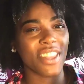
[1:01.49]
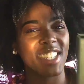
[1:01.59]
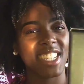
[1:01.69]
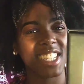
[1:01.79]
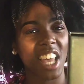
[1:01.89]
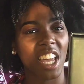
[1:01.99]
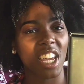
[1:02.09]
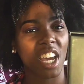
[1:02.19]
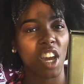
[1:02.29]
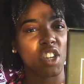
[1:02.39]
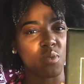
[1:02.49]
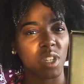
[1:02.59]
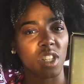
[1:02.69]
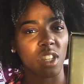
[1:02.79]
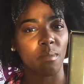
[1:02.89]
This is, like, a
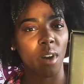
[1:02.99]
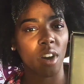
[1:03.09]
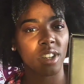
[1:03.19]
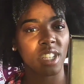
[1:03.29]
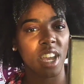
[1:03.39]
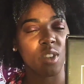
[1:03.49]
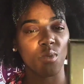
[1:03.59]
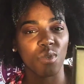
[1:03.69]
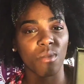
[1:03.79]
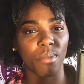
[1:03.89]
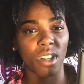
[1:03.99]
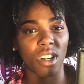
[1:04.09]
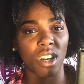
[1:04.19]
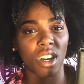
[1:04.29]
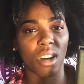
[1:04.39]
utility box. And who's the
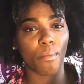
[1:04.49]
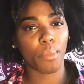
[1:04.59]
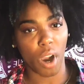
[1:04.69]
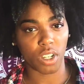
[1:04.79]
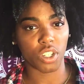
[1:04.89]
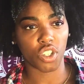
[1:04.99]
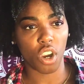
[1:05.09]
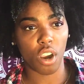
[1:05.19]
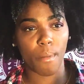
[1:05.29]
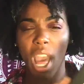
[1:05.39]
plug? Boxy Charm.